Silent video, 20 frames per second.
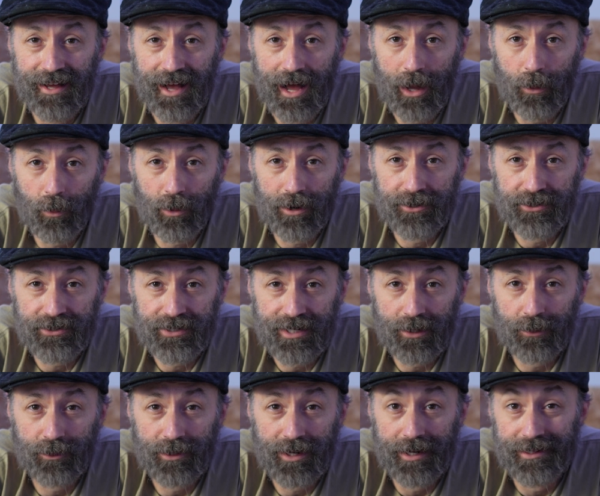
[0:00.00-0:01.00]
I want to
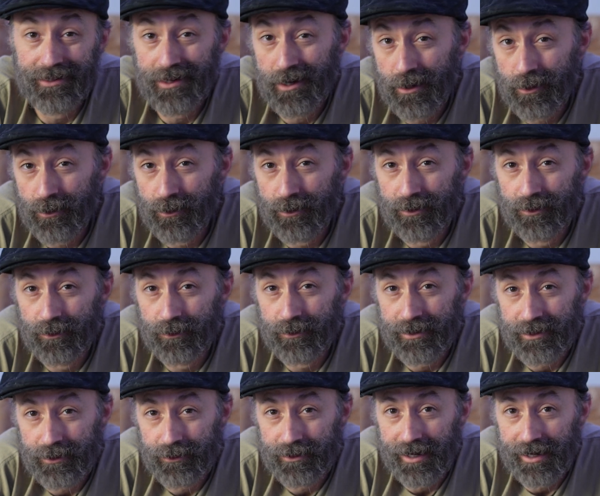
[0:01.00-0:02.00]
share what I know
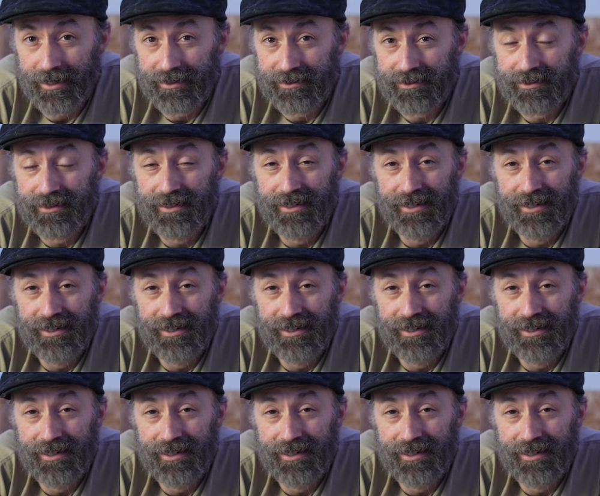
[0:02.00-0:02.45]
with you guys.